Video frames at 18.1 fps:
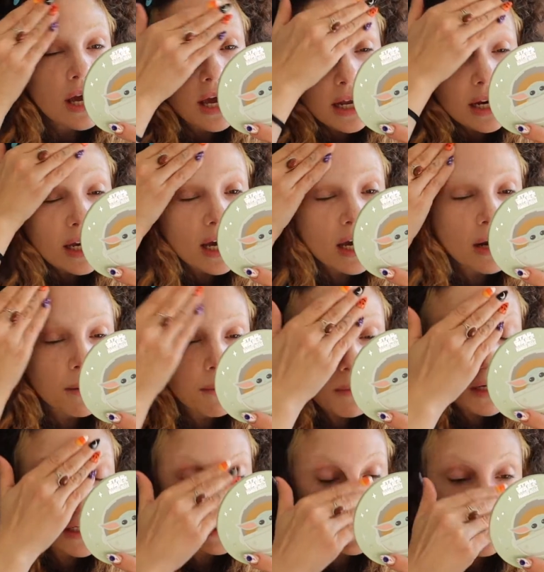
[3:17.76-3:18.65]
and kind of
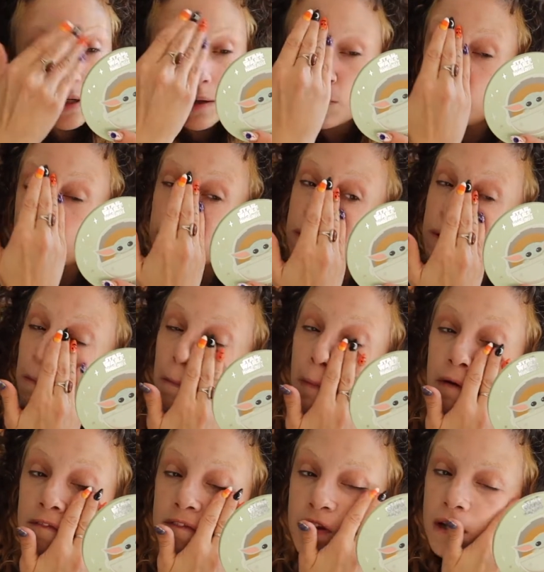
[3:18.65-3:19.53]
mix it in with
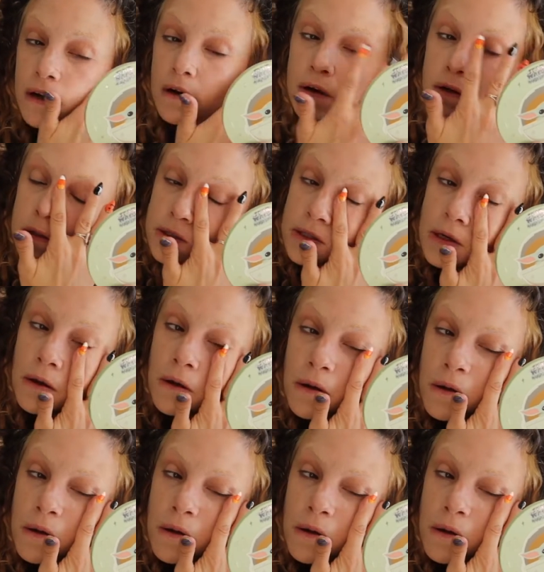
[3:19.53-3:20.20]
my fingers.